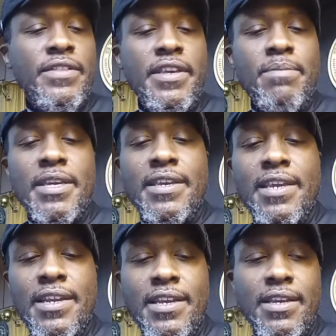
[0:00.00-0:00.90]
The
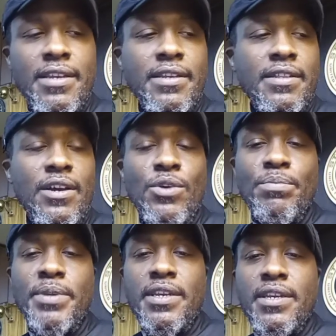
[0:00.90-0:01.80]
beginning, the
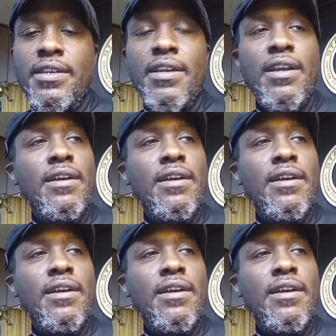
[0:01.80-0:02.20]
opening,